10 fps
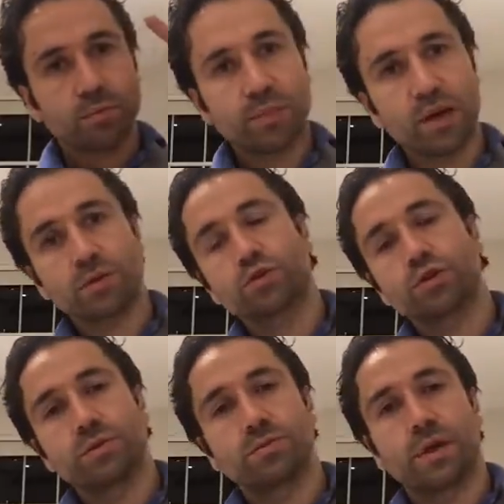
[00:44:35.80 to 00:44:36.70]

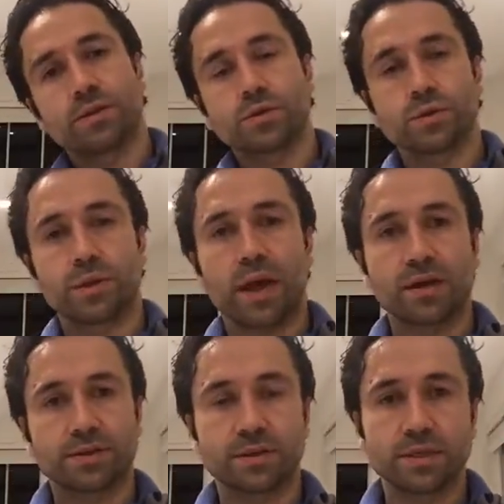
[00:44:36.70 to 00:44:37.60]
Belgium and saw
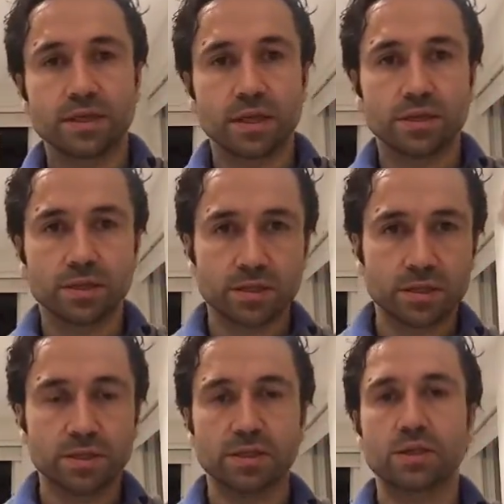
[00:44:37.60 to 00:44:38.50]
thousand teenagers,
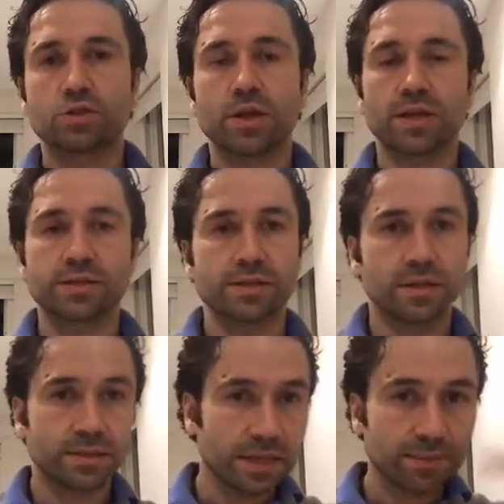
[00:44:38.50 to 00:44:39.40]
this is the trends, and they'll
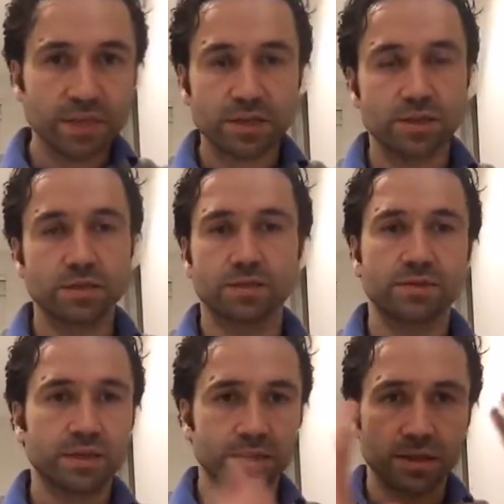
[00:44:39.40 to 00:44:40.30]
take pictures of
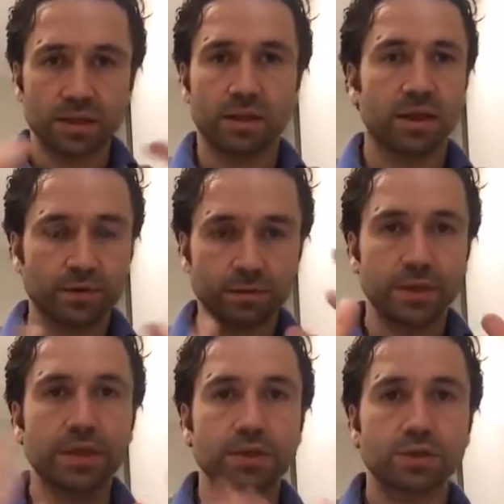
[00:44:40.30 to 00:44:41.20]
this, they'll like
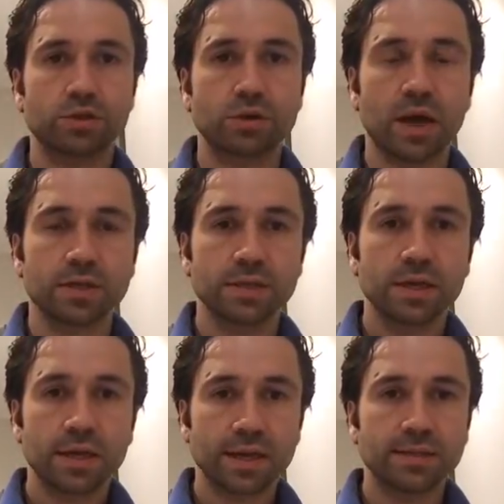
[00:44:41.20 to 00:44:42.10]
really construct
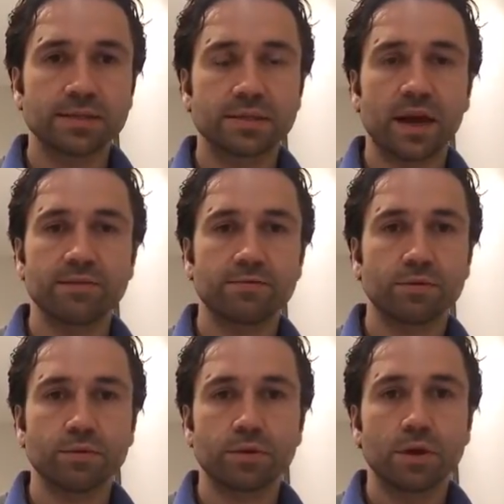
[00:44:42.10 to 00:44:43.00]

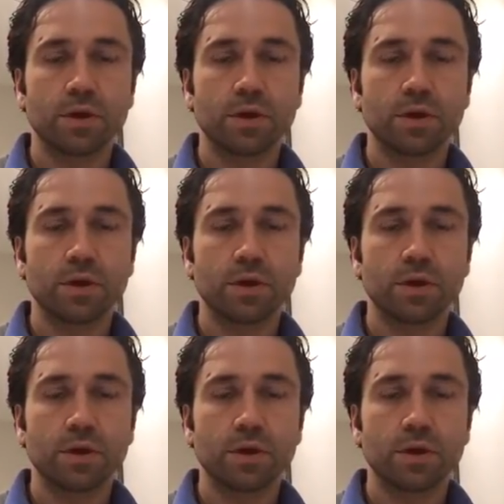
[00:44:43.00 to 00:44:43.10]
insightful